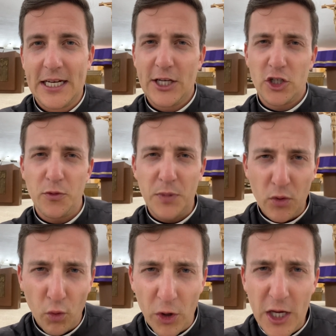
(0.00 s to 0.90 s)
to be
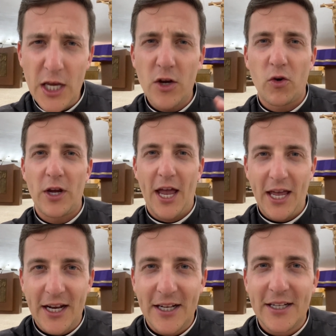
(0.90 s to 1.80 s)

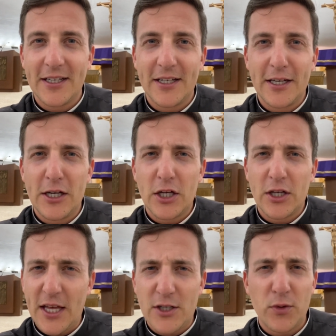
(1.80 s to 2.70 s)
recreated.
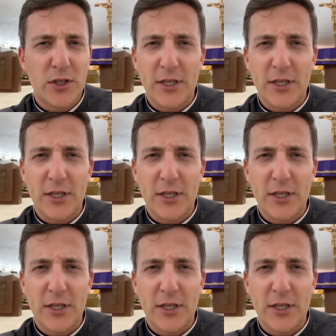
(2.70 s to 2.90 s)
That's